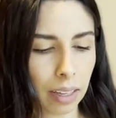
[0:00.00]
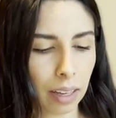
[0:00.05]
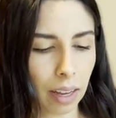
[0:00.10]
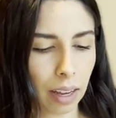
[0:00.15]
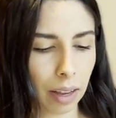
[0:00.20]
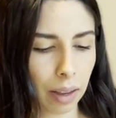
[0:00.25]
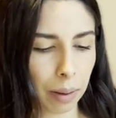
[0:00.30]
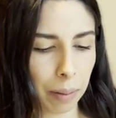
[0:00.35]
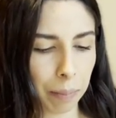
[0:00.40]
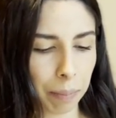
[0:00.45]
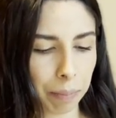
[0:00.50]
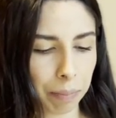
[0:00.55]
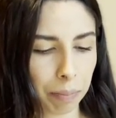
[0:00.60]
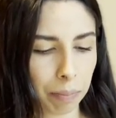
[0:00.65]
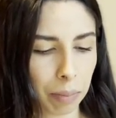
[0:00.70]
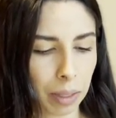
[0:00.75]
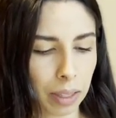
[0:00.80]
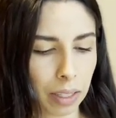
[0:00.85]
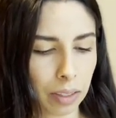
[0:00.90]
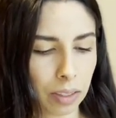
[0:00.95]

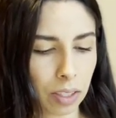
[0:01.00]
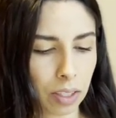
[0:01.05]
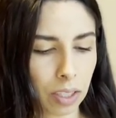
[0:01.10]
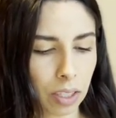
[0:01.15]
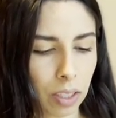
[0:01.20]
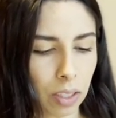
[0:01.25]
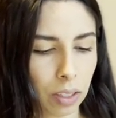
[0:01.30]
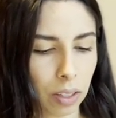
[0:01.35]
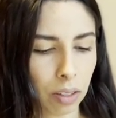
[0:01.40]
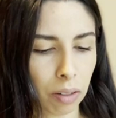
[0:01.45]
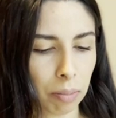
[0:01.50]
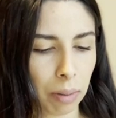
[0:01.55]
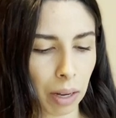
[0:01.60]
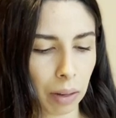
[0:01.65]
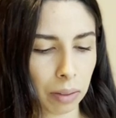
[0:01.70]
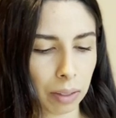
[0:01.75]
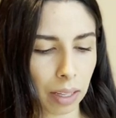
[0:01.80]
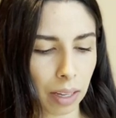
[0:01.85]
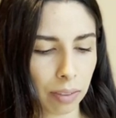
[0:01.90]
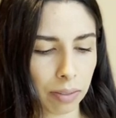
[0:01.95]
But there's still a good
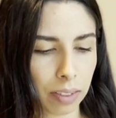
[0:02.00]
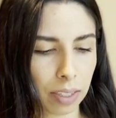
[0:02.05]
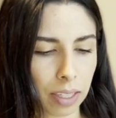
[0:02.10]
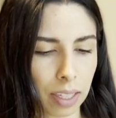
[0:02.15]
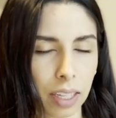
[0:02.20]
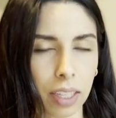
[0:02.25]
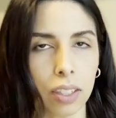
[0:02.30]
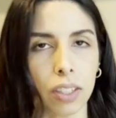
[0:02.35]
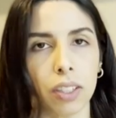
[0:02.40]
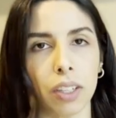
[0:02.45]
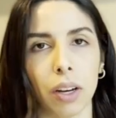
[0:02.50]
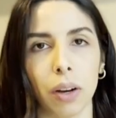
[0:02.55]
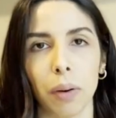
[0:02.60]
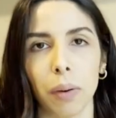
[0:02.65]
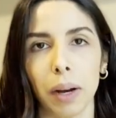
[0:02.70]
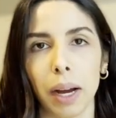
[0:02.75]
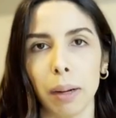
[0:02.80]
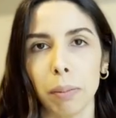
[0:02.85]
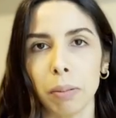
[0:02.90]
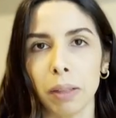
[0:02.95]
amount left in it,
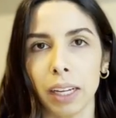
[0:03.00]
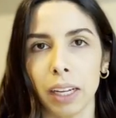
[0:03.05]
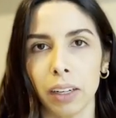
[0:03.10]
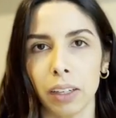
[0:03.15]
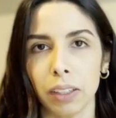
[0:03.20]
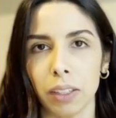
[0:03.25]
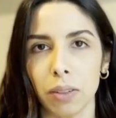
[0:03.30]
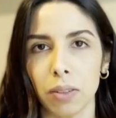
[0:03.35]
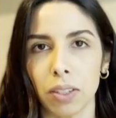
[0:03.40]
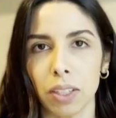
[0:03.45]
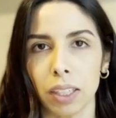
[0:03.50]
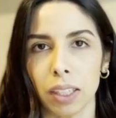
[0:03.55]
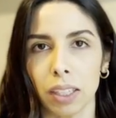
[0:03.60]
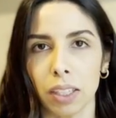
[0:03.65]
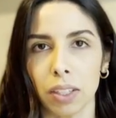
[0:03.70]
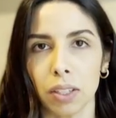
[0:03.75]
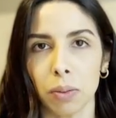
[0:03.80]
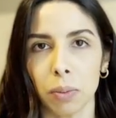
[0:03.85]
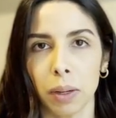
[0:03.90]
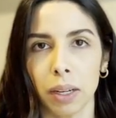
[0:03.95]
so I plan on using
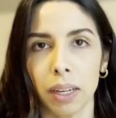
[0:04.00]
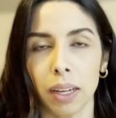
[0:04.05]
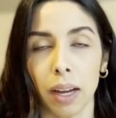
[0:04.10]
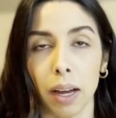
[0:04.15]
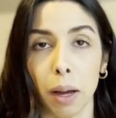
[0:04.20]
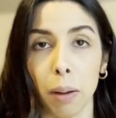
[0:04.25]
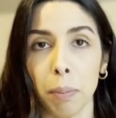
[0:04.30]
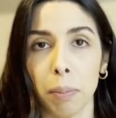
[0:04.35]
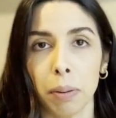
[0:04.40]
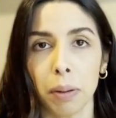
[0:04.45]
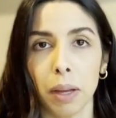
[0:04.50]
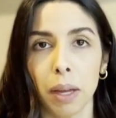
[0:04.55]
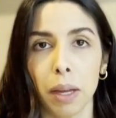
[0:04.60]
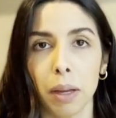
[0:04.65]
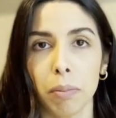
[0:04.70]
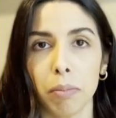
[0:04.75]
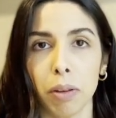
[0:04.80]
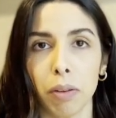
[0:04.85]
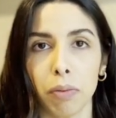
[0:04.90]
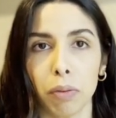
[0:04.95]
this one up
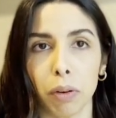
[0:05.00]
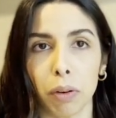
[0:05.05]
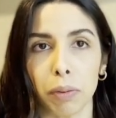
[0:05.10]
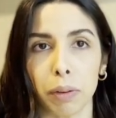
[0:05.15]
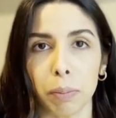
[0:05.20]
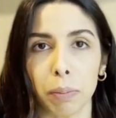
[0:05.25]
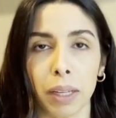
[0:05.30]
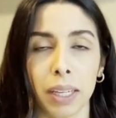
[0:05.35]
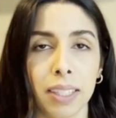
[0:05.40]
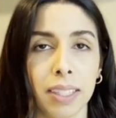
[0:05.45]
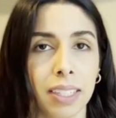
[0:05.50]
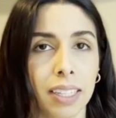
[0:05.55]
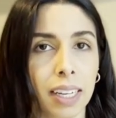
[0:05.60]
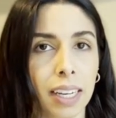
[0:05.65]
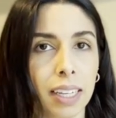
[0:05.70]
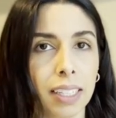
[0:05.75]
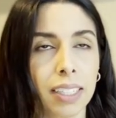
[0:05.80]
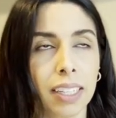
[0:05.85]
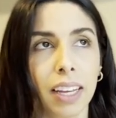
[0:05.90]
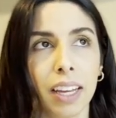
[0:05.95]
before replacing
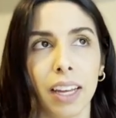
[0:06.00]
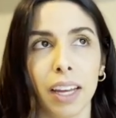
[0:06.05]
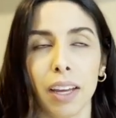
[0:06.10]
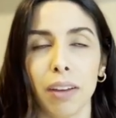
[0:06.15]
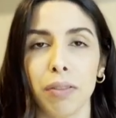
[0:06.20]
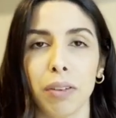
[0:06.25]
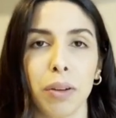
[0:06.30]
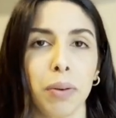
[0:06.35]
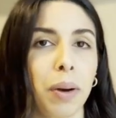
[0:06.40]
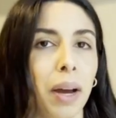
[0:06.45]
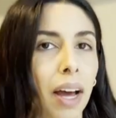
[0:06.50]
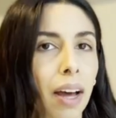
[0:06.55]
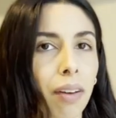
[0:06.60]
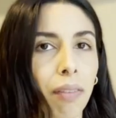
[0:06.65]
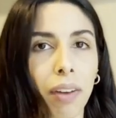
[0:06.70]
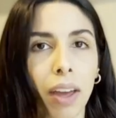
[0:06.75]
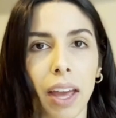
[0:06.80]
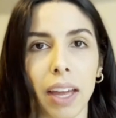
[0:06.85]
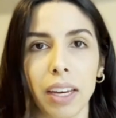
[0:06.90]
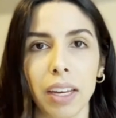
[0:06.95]
it. If you
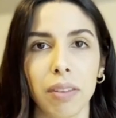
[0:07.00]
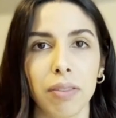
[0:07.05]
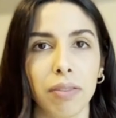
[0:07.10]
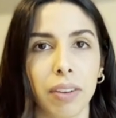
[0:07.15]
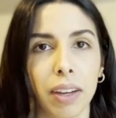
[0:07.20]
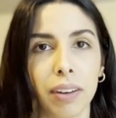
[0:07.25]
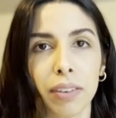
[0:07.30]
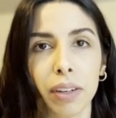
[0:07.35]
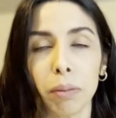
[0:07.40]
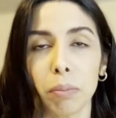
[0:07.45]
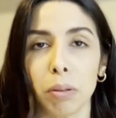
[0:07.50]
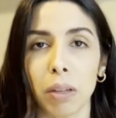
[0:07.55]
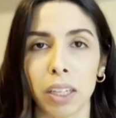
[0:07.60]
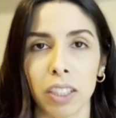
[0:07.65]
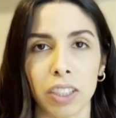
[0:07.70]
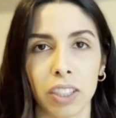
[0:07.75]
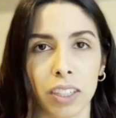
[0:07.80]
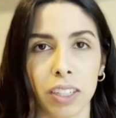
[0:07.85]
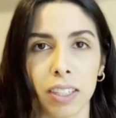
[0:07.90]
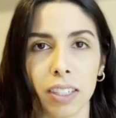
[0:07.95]
have any favorite
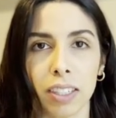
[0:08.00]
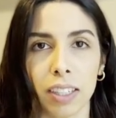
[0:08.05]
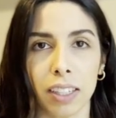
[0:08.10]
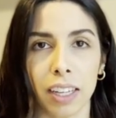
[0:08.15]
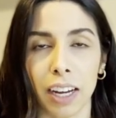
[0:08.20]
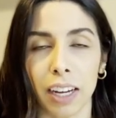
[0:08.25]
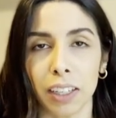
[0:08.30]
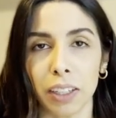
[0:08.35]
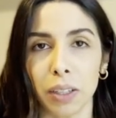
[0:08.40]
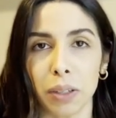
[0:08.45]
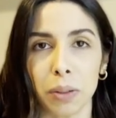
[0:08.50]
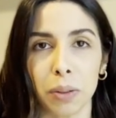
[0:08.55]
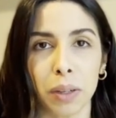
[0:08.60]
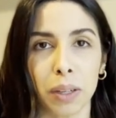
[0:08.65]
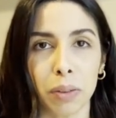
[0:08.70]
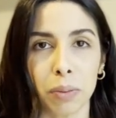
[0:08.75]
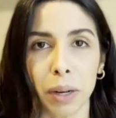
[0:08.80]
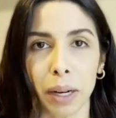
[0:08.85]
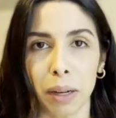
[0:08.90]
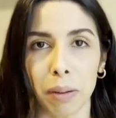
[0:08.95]
blushes that you
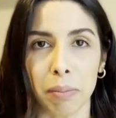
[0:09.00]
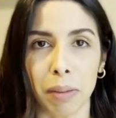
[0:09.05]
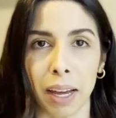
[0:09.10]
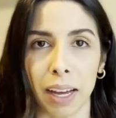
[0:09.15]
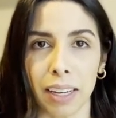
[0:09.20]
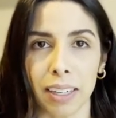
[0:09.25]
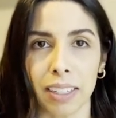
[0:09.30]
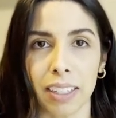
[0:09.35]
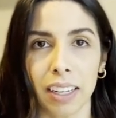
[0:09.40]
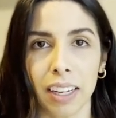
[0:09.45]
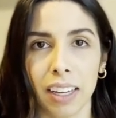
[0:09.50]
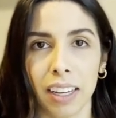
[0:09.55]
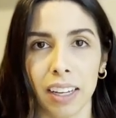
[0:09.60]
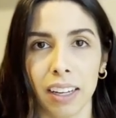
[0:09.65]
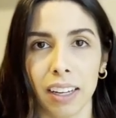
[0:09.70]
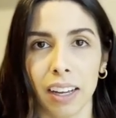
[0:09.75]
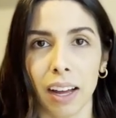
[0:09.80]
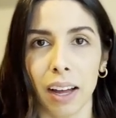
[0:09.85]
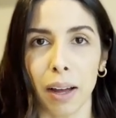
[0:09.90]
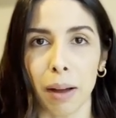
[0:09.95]
can recommend,
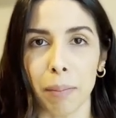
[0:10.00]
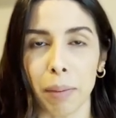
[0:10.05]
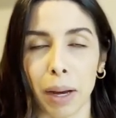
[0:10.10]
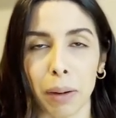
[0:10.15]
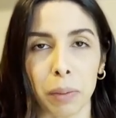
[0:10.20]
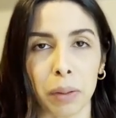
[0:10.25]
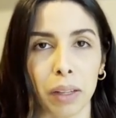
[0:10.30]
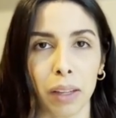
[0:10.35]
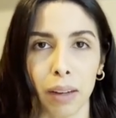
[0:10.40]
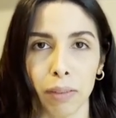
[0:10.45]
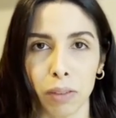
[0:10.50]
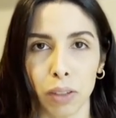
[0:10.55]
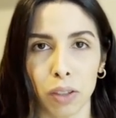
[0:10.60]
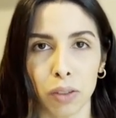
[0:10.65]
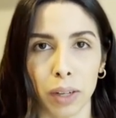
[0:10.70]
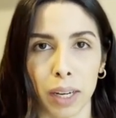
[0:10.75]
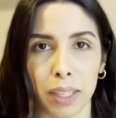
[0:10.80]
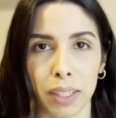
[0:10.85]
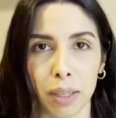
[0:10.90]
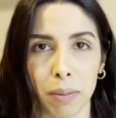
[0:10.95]
I would love to
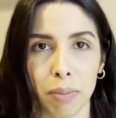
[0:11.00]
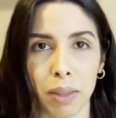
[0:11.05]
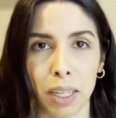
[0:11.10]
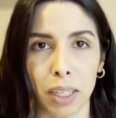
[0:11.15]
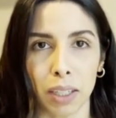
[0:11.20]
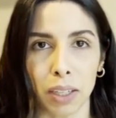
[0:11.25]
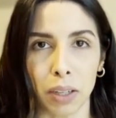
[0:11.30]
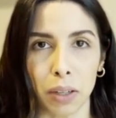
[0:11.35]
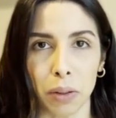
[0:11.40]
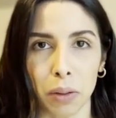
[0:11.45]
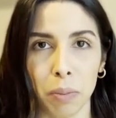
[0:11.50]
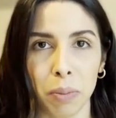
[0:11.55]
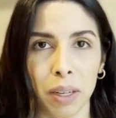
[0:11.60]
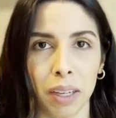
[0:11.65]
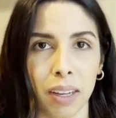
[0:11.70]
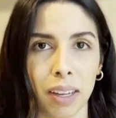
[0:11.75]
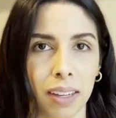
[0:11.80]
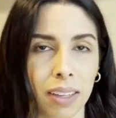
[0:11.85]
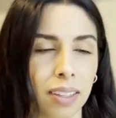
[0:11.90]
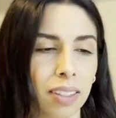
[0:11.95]
try something new,
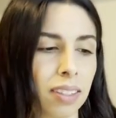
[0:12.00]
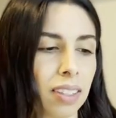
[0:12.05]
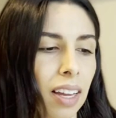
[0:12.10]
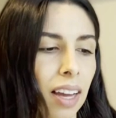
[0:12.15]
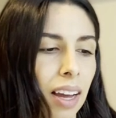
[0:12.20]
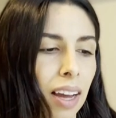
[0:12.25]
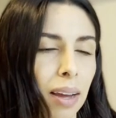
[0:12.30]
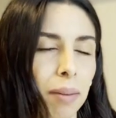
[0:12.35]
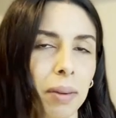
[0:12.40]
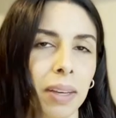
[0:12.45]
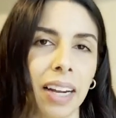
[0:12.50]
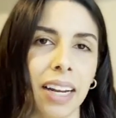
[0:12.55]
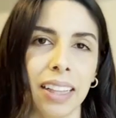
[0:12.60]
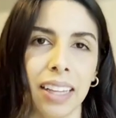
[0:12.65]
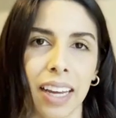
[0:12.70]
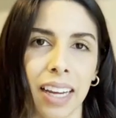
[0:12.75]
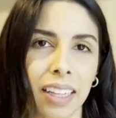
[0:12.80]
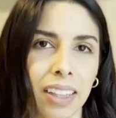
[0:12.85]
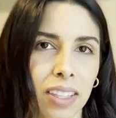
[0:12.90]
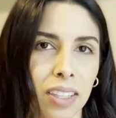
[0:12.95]
because I mean, I
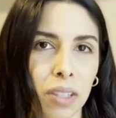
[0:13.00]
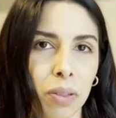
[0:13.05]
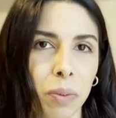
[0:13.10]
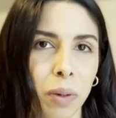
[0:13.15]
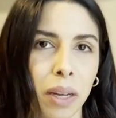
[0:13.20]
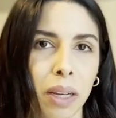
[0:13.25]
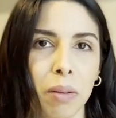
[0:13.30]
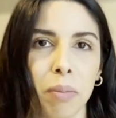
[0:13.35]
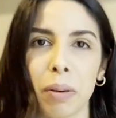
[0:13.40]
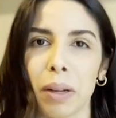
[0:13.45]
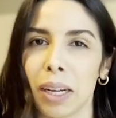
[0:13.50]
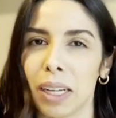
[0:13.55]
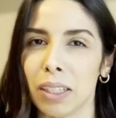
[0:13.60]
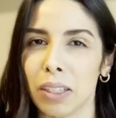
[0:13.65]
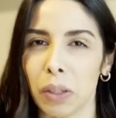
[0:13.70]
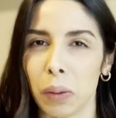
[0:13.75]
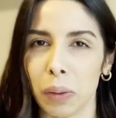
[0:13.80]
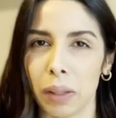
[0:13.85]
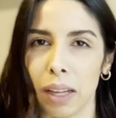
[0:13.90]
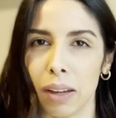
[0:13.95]
like this one, but I
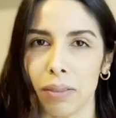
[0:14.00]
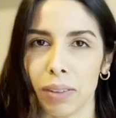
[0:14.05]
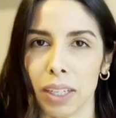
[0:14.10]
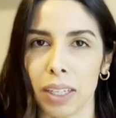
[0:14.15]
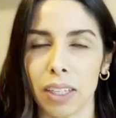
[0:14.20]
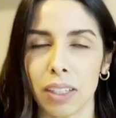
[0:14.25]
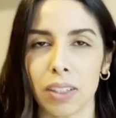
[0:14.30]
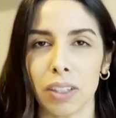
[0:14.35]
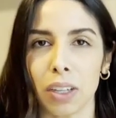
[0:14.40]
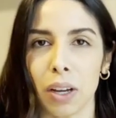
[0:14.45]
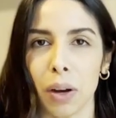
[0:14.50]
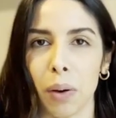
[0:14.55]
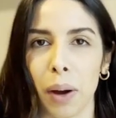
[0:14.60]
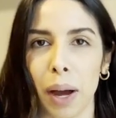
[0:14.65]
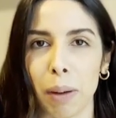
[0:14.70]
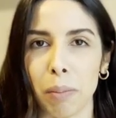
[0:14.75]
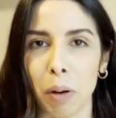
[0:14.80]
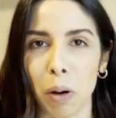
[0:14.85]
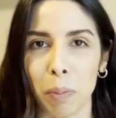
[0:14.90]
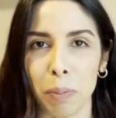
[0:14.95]
don't love it. So
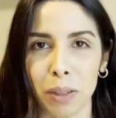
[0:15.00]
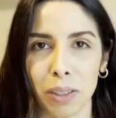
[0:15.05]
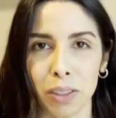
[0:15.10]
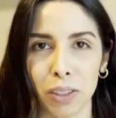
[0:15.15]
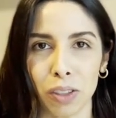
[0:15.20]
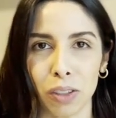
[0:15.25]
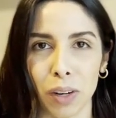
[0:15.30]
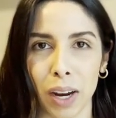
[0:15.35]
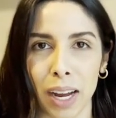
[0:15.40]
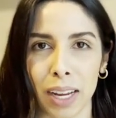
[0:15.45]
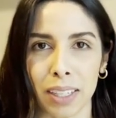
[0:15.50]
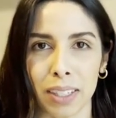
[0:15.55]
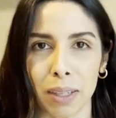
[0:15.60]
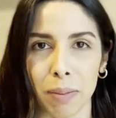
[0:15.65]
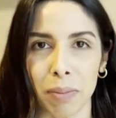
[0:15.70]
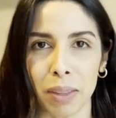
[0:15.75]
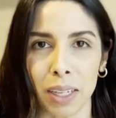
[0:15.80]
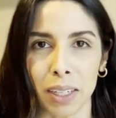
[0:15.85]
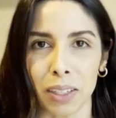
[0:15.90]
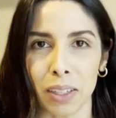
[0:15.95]
I'm open to try
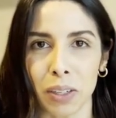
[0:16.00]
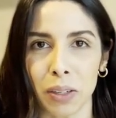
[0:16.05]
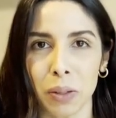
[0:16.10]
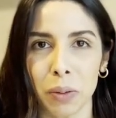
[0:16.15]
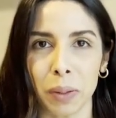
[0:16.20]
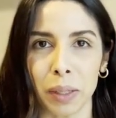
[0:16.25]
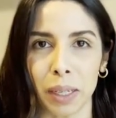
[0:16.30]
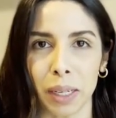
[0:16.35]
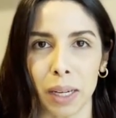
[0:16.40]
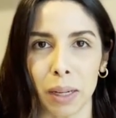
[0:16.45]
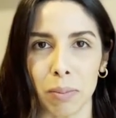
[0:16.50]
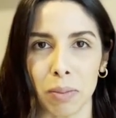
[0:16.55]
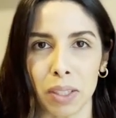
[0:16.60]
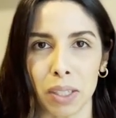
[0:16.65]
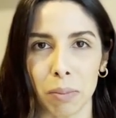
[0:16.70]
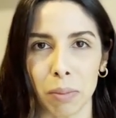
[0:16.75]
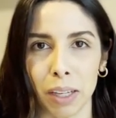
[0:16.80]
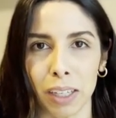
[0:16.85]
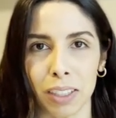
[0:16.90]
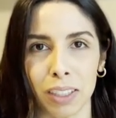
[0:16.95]
something new when it comes
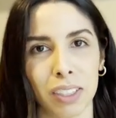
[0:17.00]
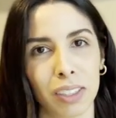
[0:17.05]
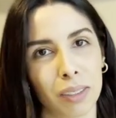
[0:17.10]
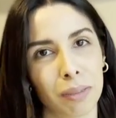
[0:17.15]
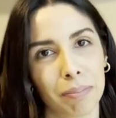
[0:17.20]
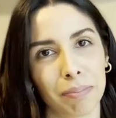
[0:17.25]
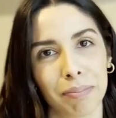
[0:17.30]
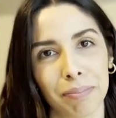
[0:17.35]
to blush.